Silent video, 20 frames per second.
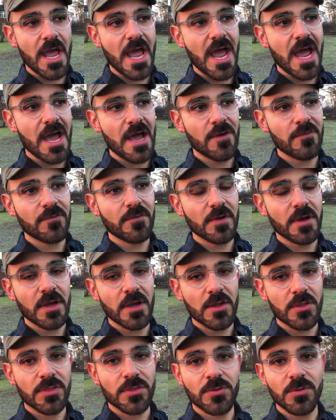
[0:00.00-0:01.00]
have
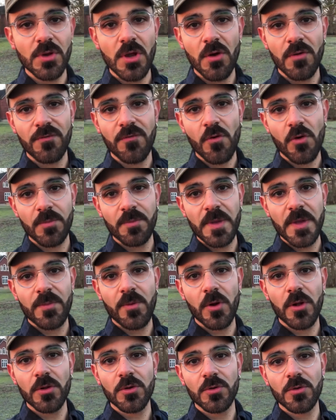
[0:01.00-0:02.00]
3 or 4
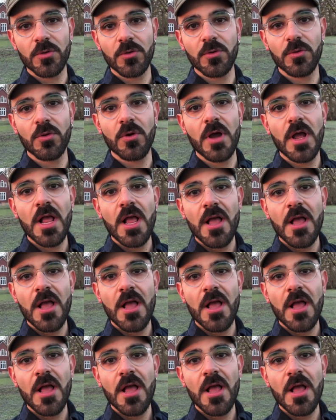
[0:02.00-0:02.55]
people who